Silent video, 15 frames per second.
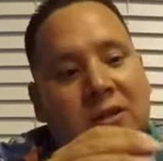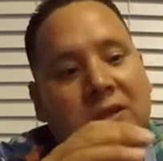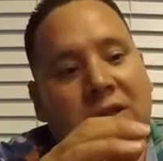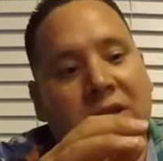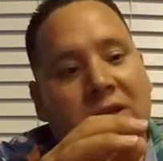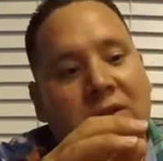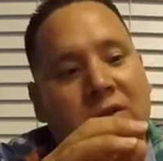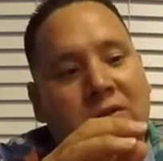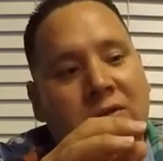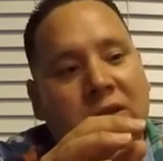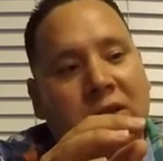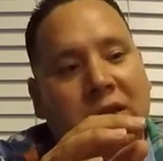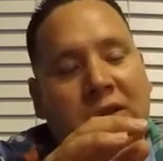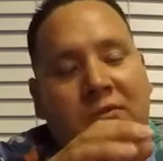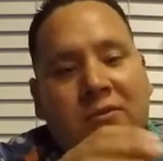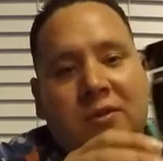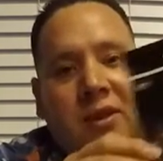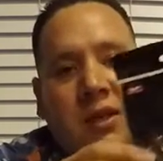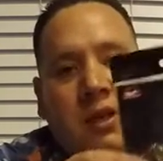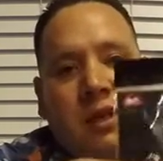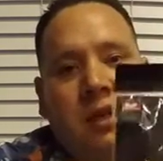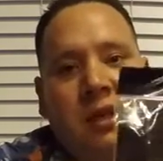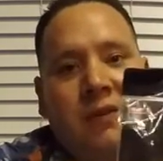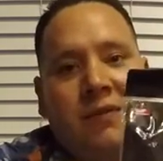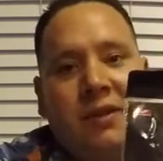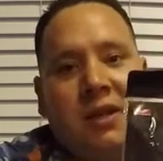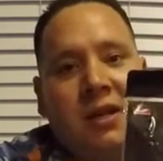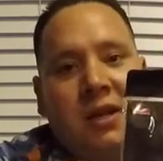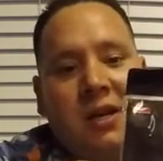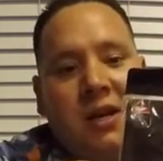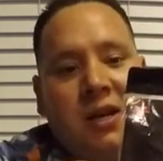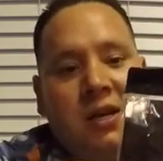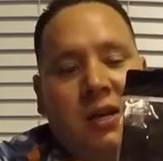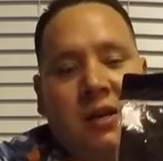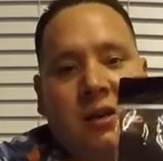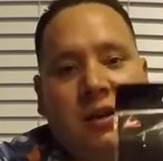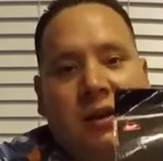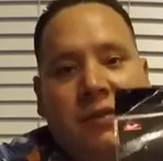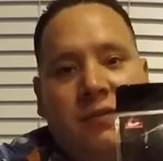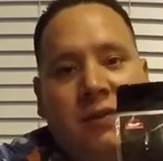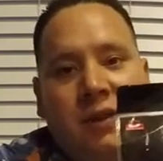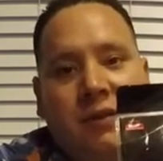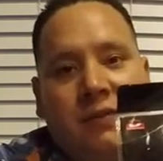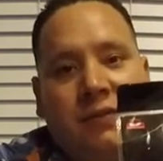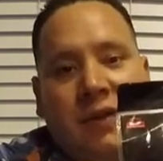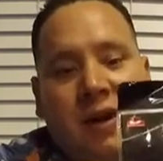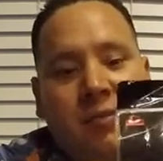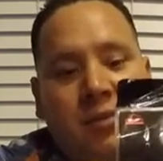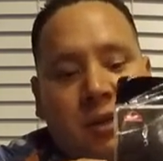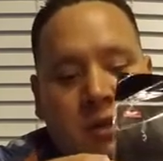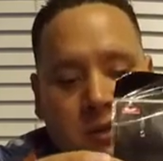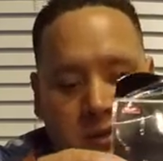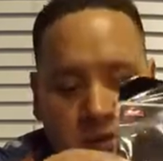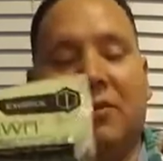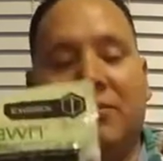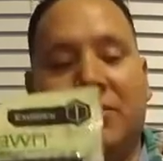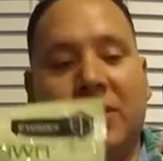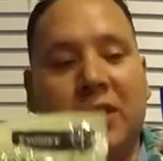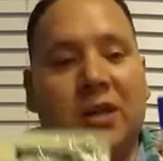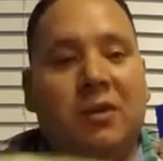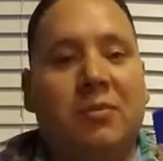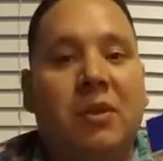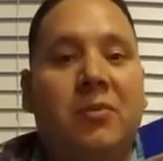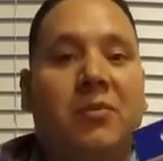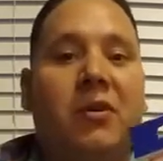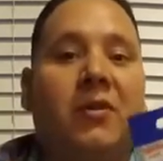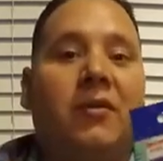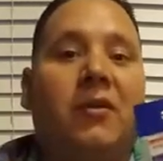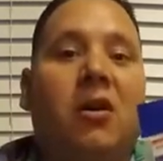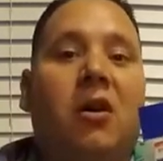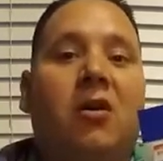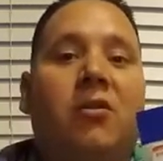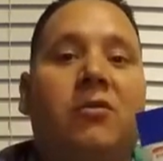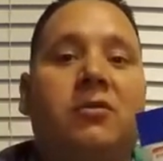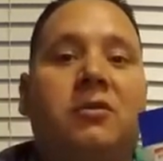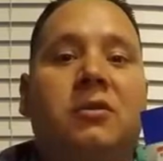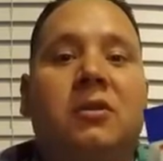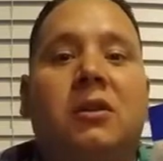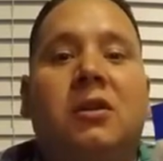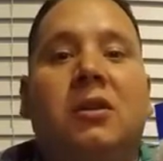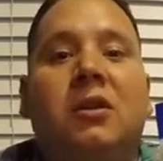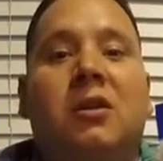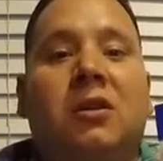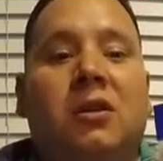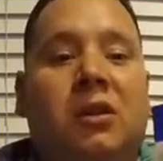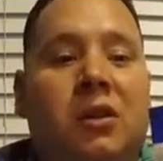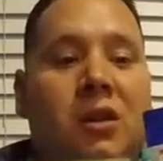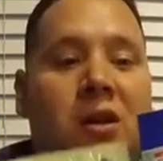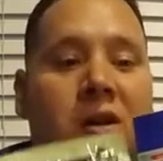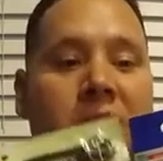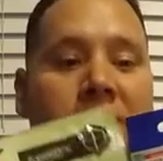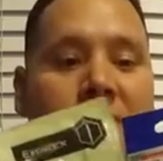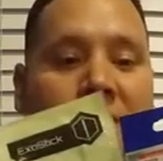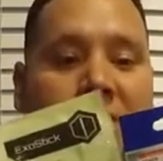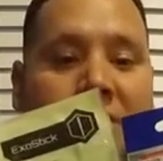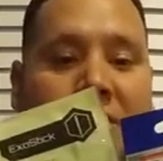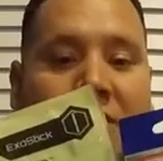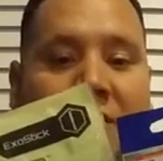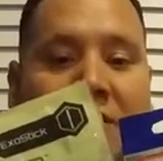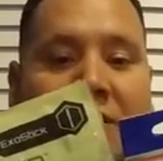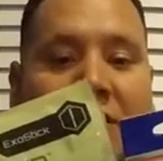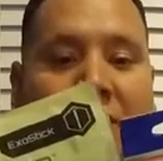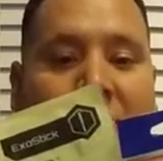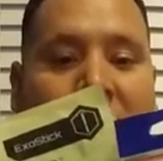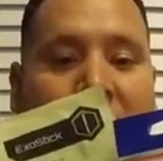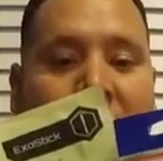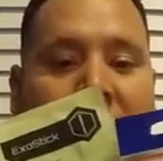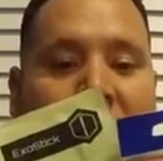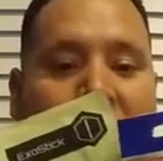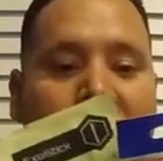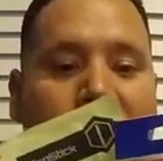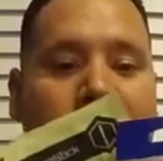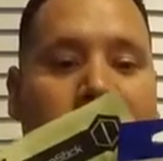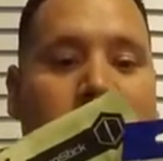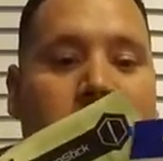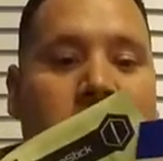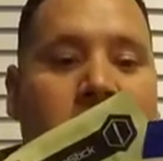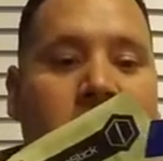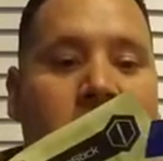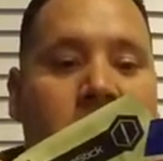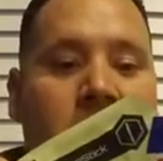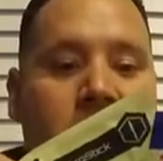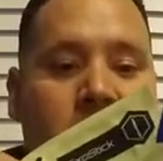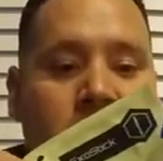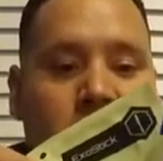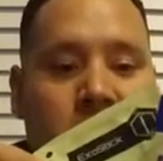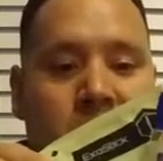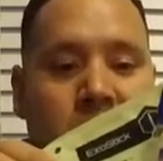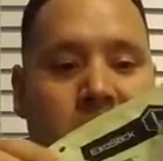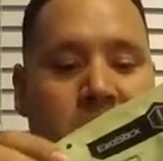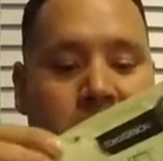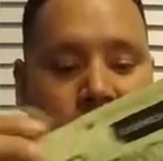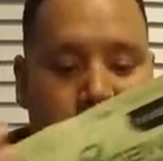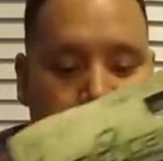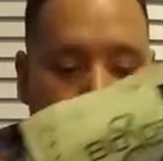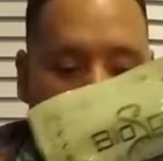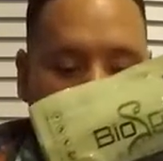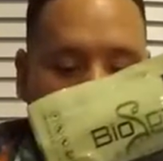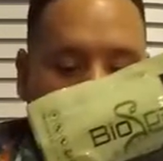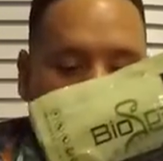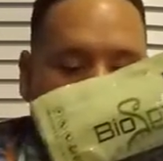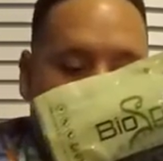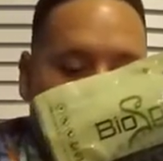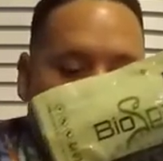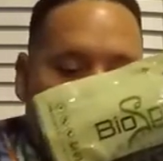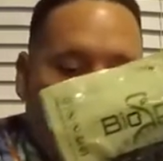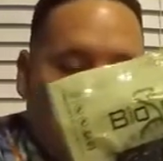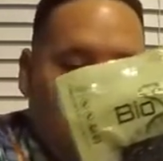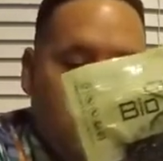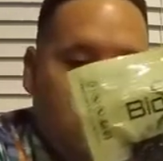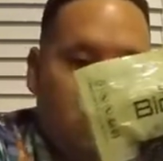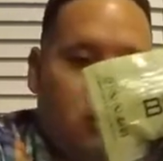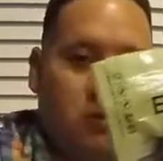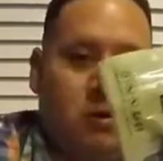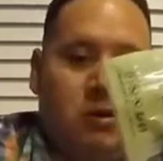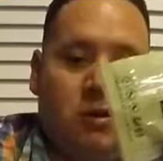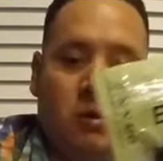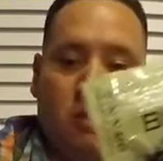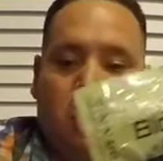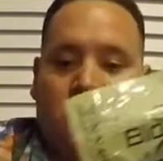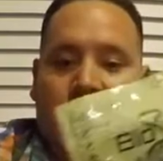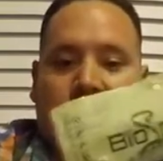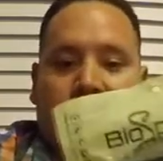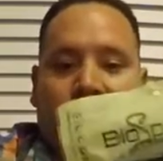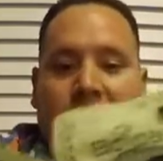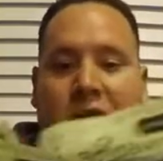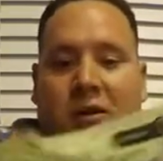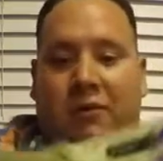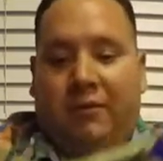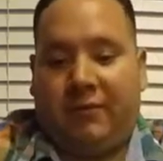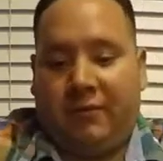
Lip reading: thing goes, I think it was like $11.99, and I got it for like $5. Being a member of Karl's Club gets you all this stuff.